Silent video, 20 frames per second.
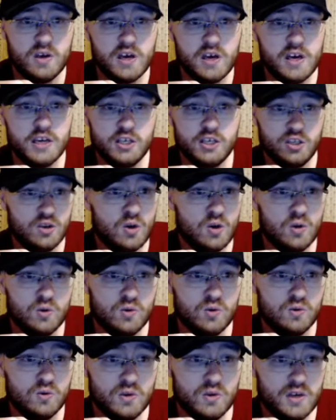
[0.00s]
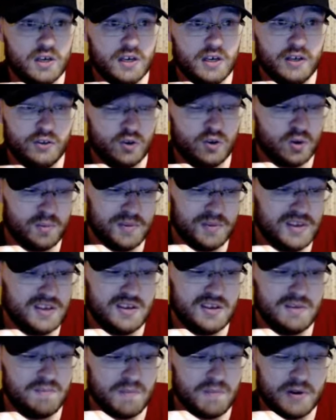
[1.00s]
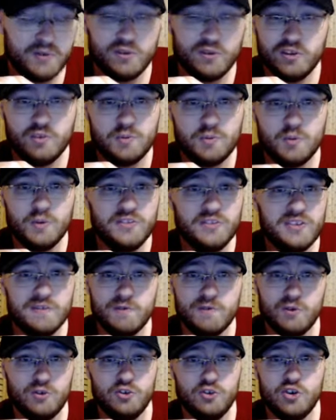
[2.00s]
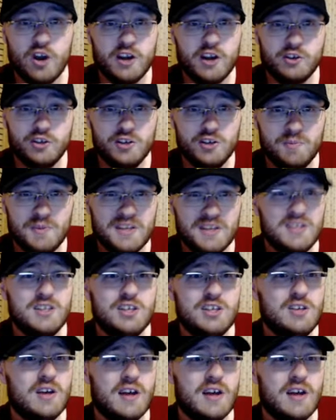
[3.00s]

You know it's going to be Mary Elizabeth Winstead versus John Goodman.